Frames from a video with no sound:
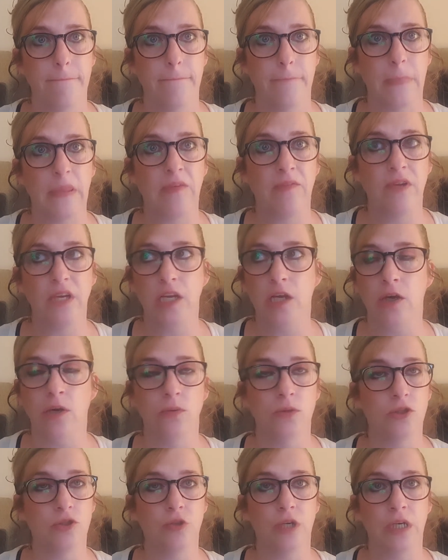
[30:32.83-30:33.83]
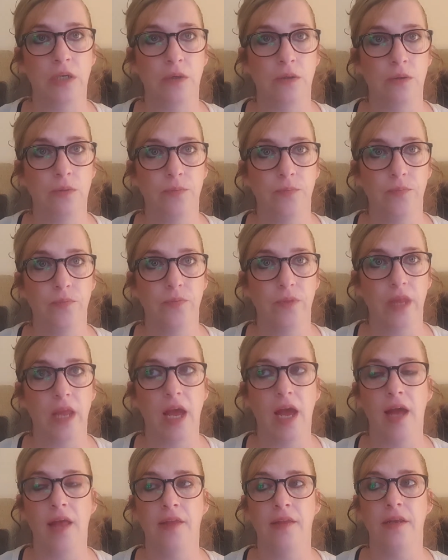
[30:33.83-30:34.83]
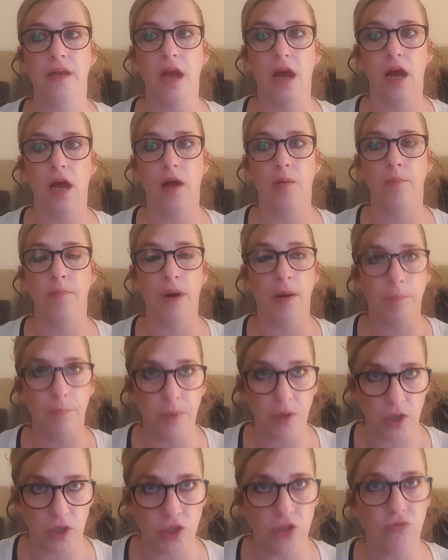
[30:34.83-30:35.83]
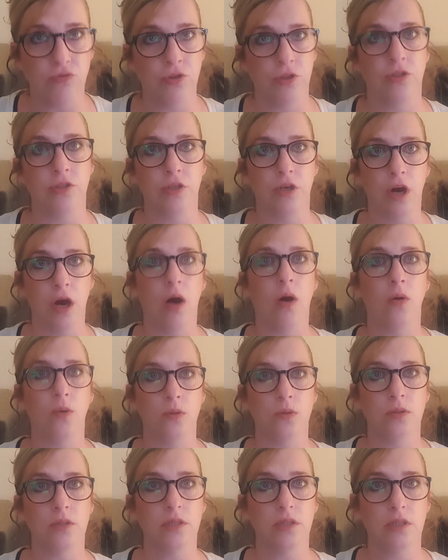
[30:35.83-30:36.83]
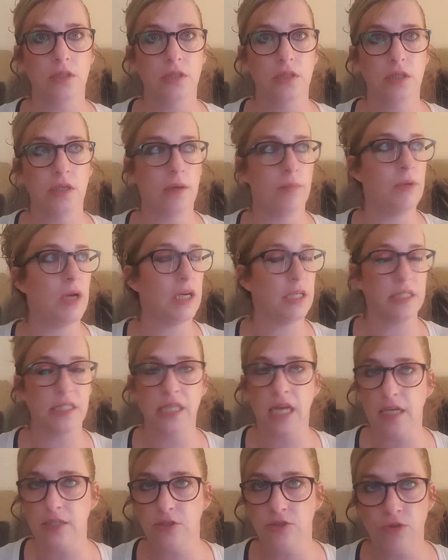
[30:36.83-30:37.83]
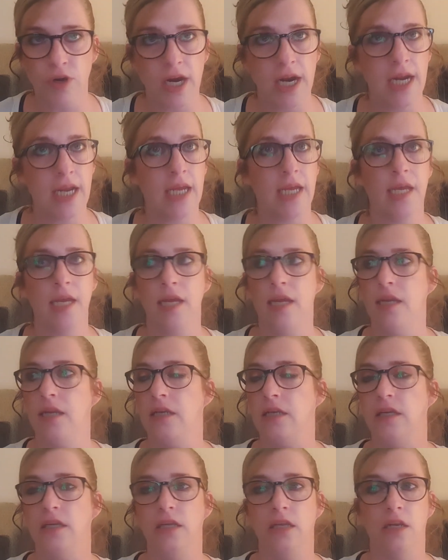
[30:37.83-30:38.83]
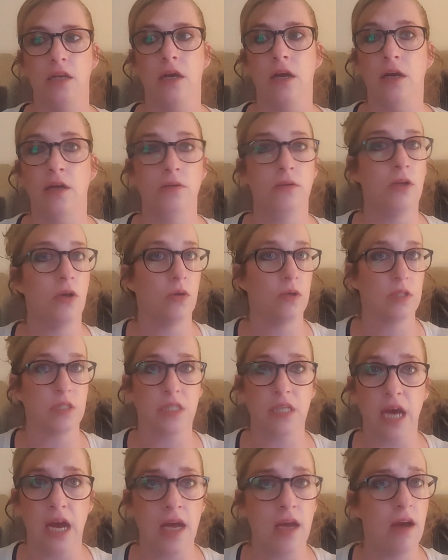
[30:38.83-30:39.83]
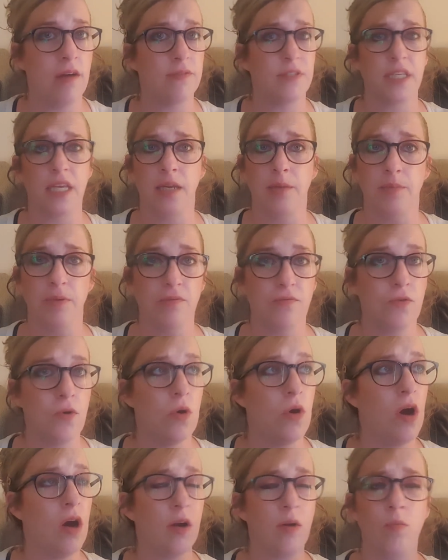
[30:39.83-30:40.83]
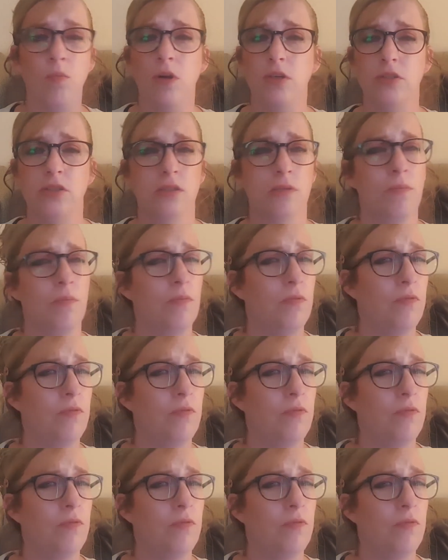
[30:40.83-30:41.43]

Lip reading: the video was real. And my blood run cold. I'm not exaggerating, you know, like I say, I've said it before, I can watch some